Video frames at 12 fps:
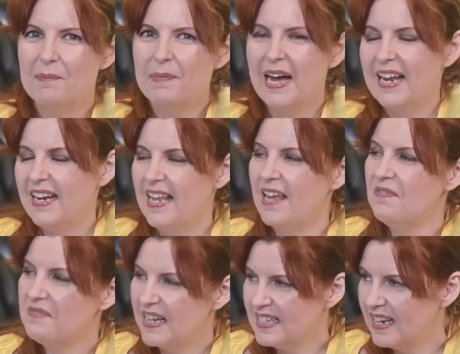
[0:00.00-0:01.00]
But
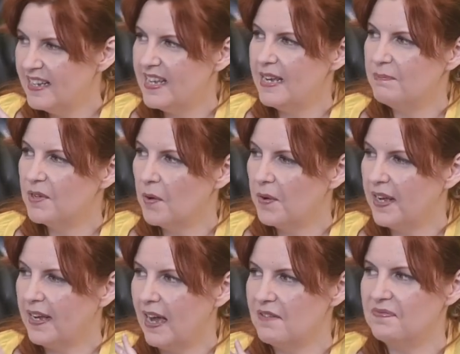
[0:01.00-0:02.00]
if, as I keep
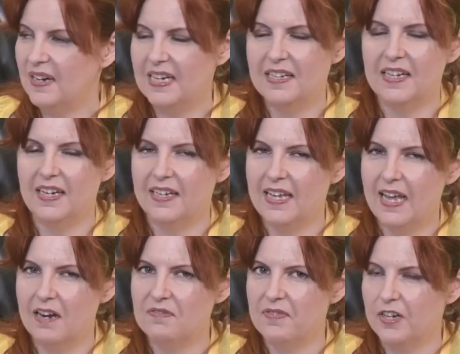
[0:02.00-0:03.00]
going, I find that I
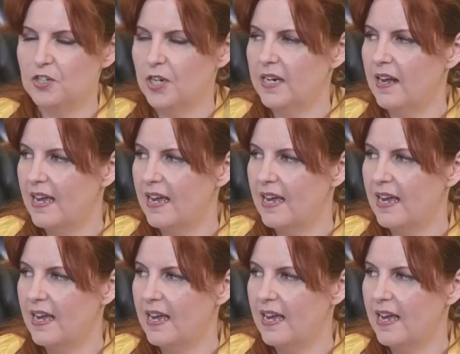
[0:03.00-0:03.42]
can't fudge it,